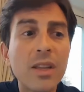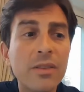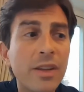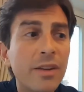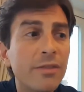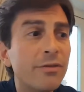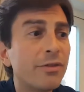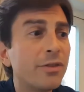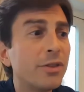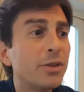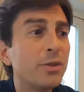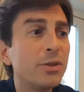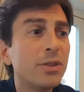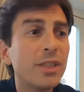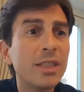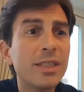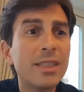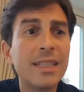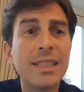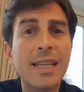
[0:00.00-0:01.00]
Then flew
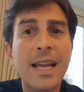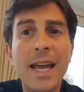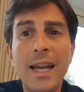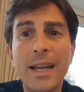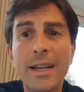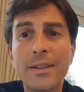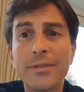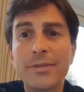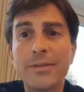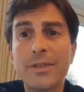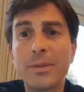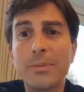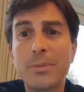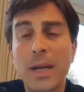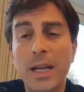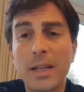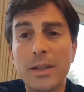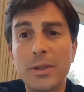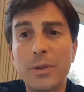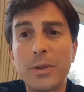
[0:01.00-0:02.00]
to Da Nang
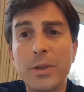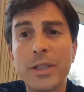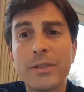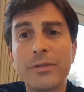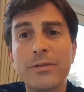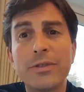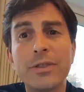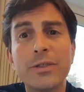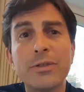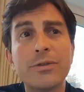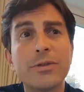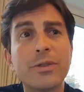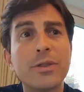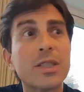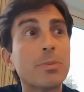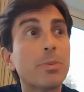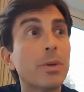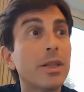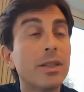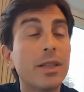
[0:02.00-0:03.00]
from Hanoi.
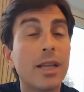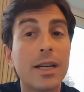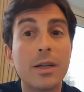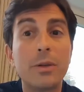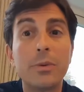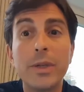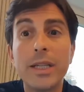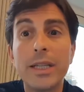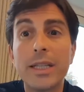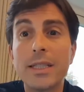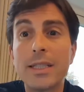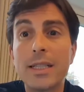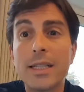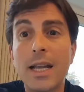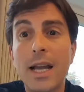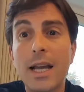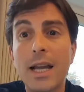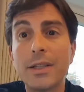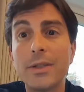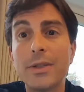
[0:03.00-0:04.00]
Spent like a week in Da
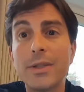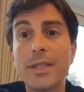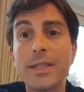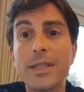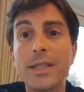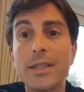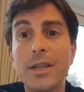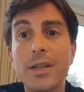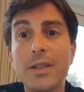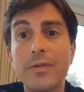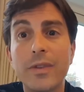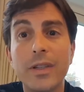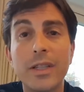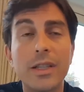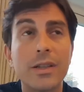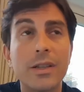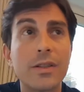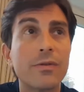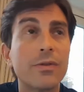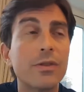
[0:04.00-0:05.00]
Nang. You can see those
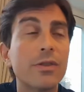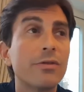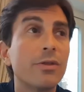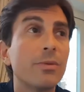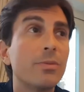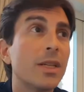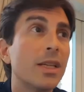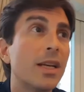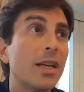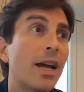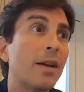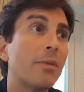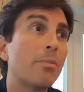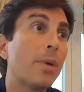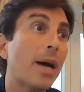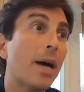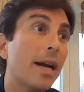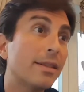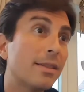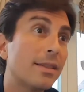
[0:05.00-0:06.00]
videos. Flew from Da Nang
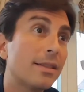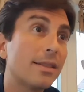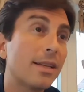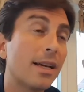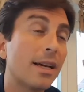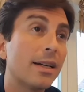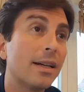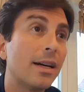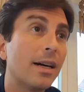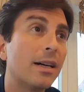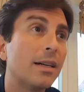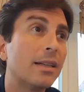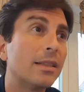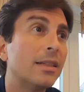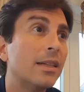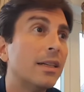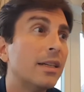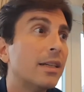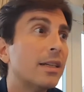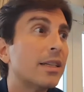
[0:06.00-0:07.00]
back to
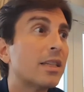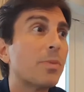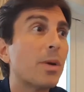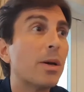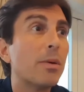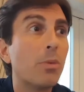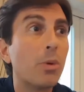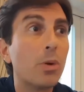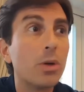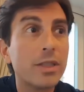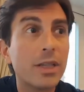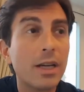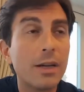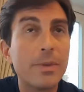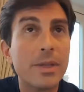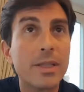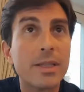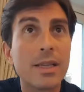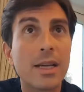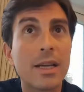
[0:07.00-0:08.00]
Saigon. Spent more
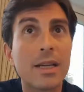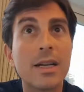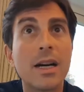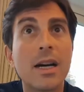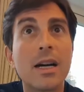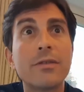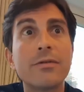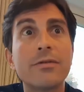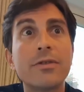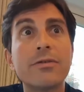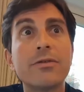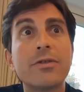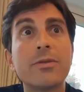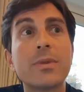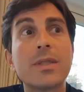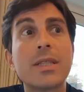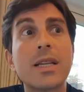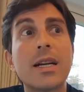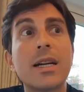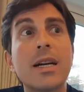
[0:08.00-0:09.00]
time in Saigon. Flew
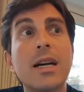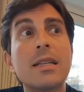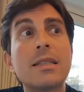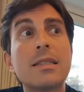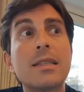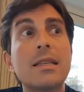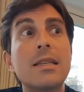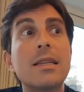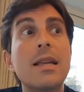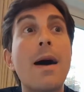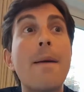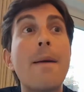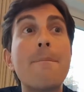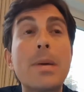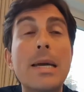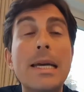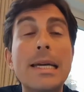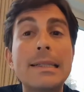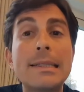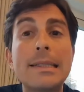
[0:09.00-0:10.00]
from Saigon to
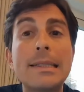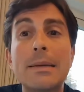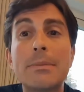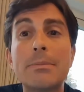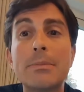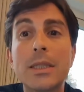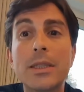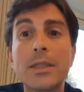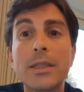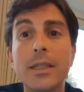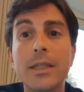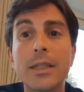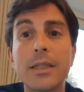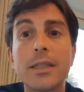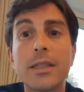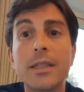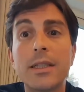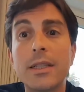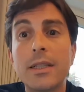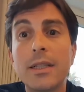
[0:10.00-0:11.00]
Phnom Penh,
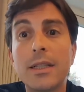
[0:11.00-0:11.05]
Cambodia.